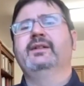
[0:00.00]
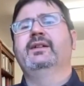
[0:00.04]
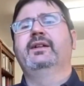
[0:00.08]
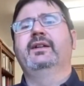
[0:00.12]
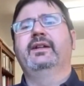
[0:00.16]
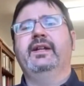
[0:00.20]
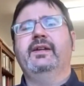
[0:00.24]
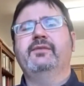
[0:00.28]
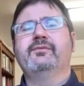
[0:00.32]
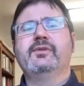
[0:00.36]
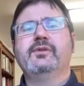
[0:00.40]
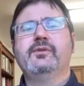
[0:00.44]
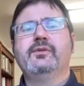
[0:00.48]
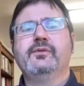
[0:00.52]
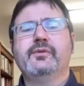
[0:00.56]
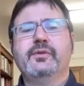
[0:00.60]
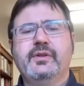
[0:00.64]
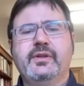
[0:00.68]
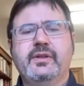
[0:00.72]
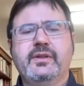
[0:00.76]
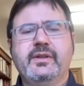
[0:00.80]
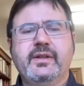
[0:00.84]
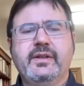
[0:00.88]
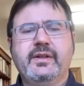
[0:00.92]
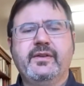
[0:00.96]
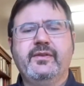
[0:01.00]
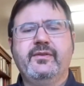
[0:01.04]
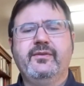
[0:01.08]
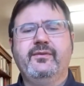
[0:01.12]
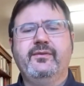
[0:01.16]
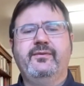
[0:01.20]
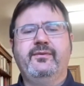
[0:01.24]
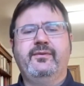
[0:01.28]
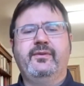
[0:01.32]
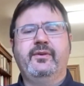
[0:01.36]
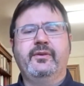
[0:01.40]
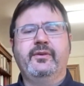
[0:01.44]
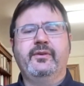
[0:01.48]
revolutionaries
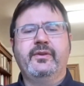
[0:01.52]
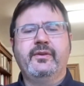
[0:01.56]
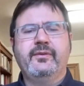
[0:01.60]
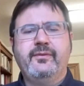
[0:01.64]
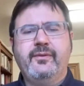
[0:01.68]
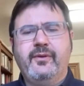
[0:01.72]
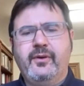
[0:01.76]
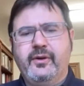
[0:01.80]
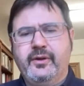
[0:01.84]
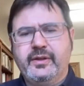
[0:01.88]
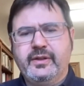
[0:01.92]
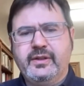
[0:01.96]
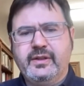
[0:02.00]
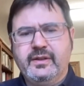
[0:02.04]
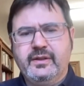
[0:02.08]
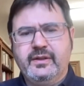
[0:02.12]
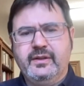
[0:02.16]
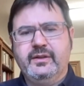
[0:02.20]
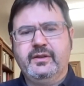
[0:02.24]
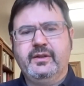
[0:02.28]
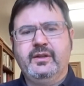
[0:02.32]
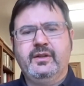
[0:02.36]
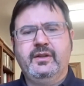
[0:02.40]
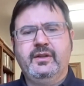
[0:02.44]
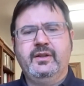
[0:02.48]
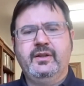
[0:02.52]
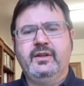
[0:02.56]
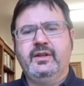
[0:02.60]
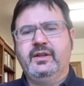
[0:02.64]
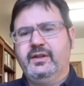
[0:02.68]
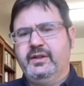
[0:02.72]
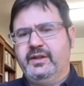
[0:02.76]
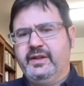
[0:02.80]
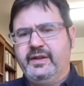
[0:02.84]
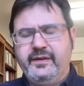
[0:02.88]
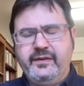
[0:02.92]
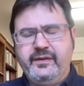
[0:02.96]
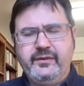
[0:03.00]
for the foreign
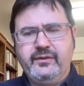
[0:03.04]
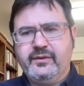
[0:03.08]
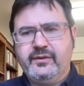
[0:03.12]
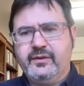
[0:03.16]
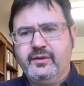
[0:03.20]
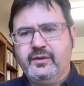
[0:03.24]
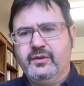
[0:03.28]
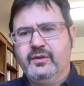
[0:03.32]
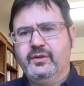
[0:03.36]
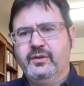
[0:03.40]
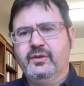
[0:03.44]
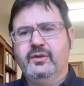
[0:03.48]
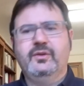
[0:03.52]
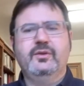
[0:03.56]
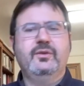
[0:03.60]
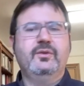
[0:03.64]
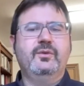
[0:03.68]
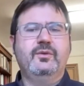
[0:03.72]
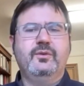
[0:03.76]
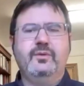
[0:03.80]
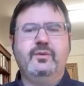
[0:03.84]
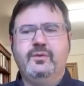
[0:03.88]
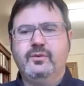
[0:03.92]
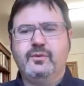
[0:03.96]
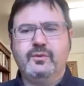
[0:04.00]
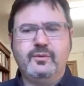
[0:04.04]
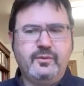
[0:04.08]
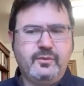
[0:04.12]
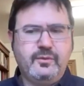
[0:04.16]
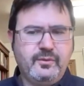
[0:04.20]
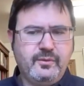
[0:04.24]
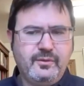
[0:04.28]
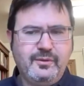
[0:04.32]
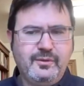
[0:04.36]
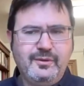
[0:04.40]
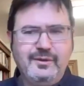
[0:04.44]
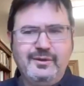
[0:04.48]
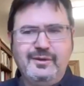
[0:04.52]
East
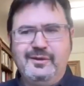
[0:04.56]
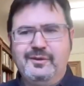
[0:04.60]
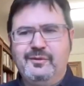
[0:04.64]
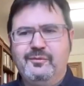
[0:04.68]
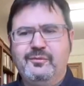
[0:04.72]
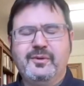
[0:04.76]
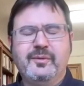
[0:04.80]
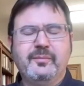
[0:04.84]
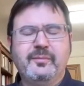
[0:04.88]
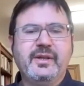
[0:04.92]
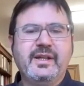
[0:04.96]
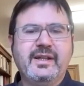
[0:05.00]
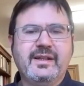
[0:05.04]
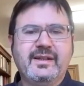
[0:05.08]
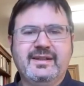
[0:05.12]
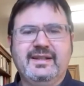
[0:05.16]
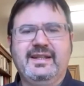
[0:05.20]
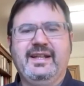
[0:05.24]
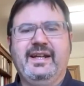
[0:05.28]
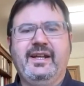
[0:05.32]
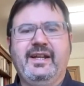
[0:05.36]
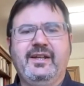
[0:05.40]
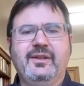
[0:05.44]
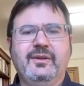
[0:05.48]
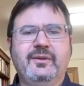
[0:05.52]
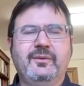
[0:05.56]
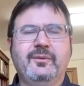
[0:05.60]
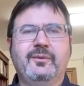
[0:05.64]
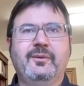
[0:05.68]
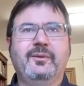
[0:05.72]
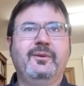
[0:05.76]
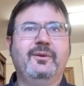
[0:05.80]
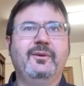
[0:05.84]
who were being trained